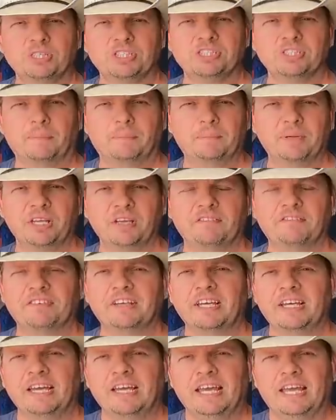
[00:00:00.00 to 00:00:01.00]
with some beef.
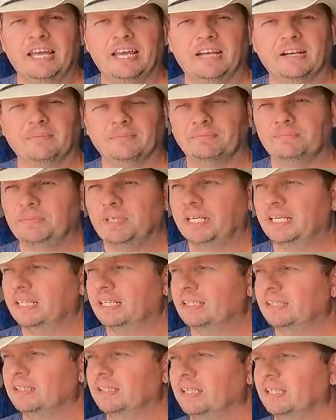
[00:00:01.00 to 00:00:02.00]
And
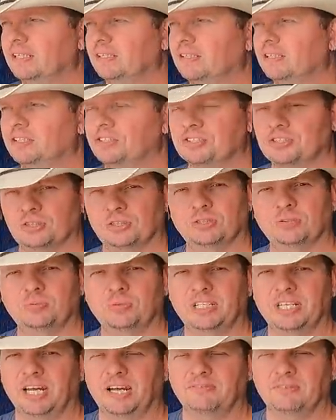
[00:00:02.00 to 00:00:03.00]
and uh, also
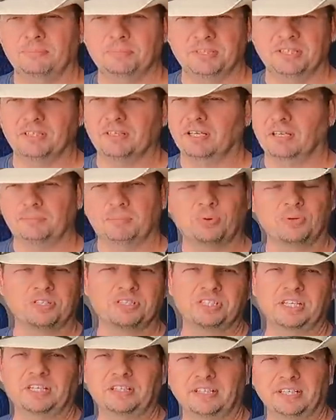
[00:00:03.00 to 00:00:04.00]
we have a, beef, a pork
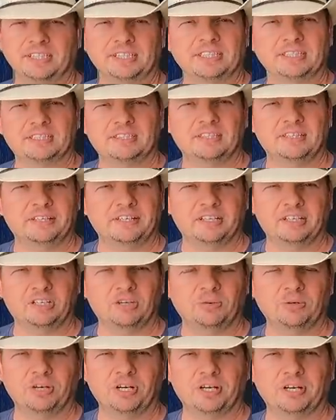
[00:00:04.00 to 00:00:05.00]
sale like I
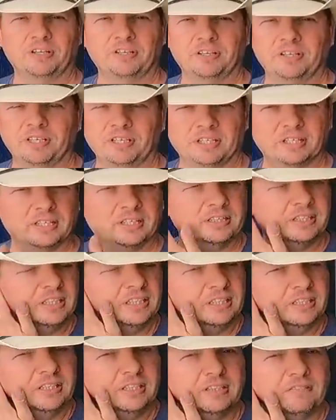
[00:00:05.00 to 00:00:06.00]
going on in the, uh,
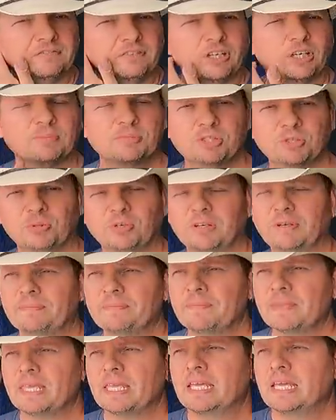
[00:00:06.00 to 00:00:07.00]
in the farm store
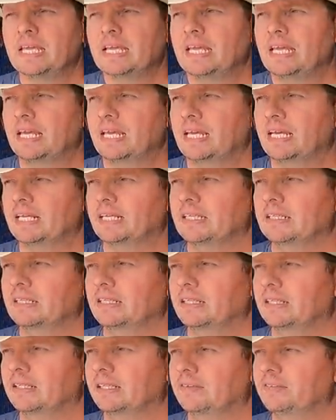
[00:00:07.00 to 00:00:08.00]
and
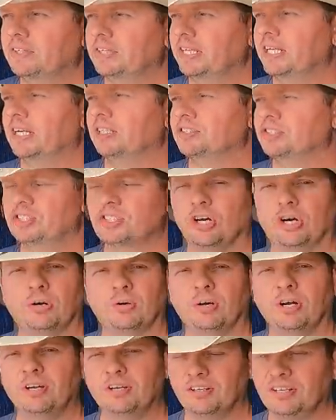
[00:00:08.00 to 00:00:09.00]
uh, everything else. So
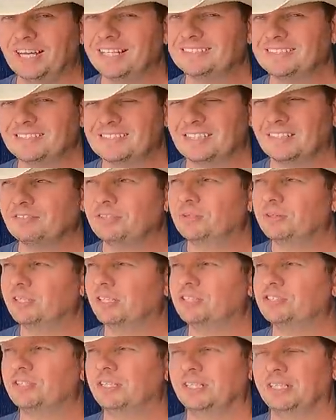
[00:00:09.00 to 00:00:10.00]
lots of stuff going
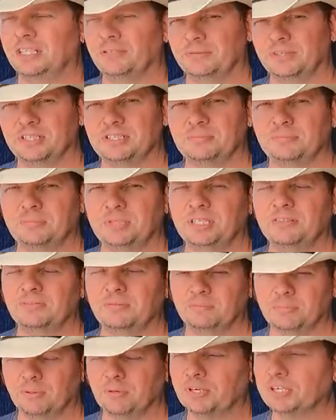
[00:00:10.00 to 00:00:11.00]
on trying to get rid of some beef
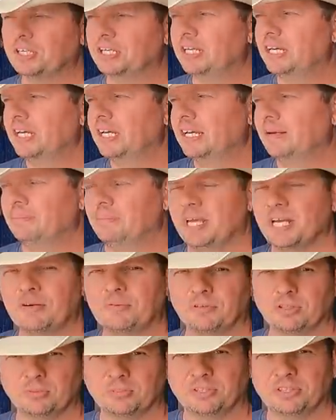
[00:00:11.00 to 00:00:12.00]
and pork, make
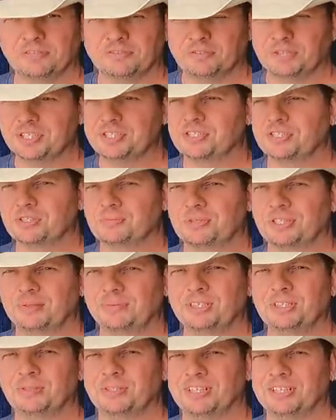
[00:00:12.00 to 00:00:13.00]
room in the freezers. We're gonna
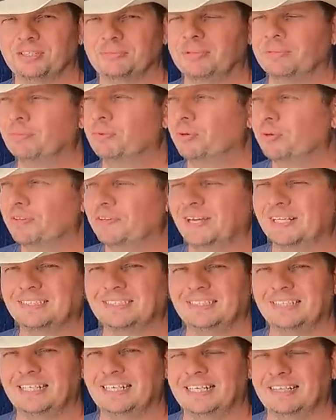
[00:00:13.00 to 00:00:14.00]
be doing a little bit more of that
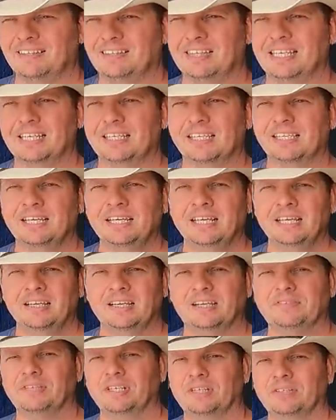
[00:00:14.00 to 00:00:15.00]
today, I think.
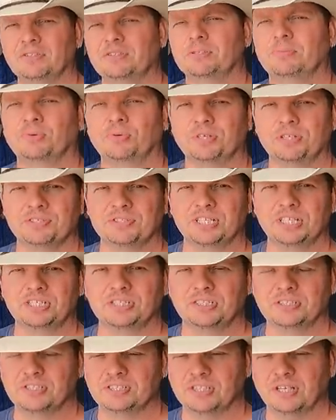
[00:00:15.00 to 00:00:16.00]
I've gotta do some
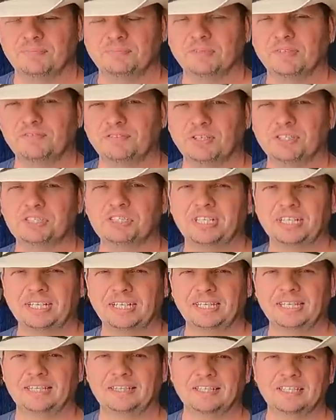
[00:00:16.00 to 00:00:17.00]
organization and stuff. But first I
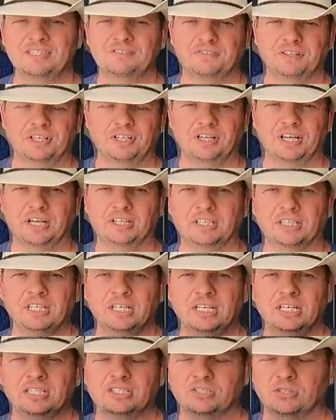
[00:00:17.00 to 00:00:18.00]
gotta get this figured out.
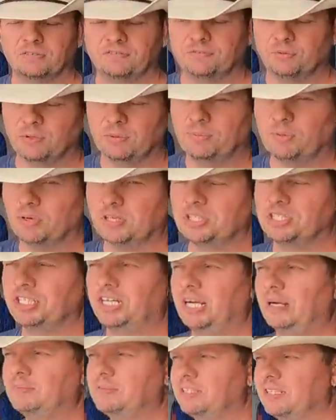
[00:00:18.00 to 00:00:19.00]
So four pork
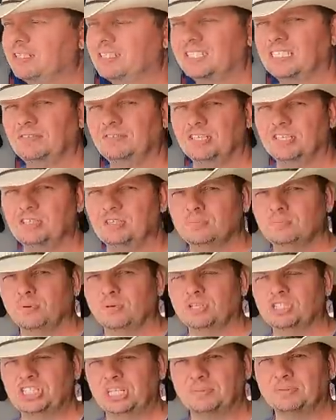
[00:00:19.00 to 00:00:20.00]
chops, that's 72
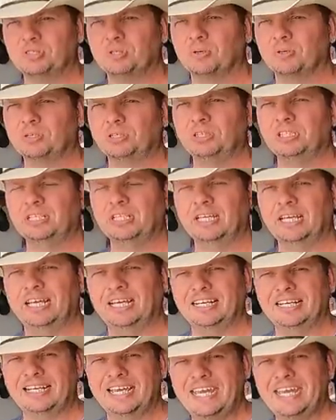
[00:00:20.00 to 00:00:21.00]
pork chops total,
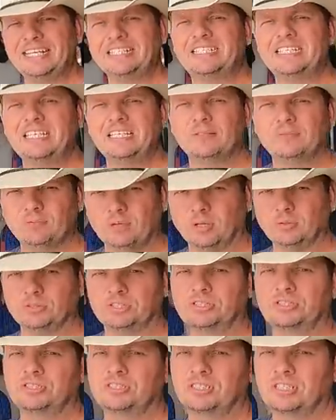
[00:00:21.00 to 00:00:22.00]
and 18
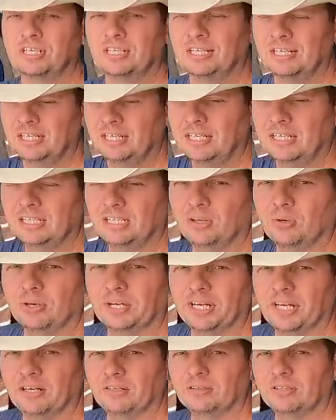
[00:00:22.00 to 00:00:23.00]
roasts
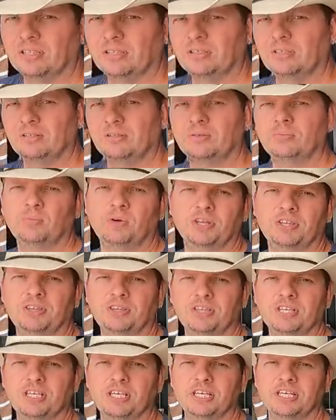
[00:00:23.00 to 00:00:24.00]
going out with
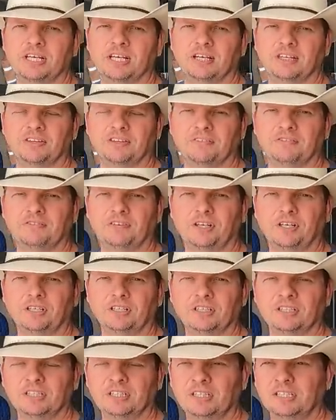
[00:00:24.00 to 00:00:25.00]
the, uh, the fall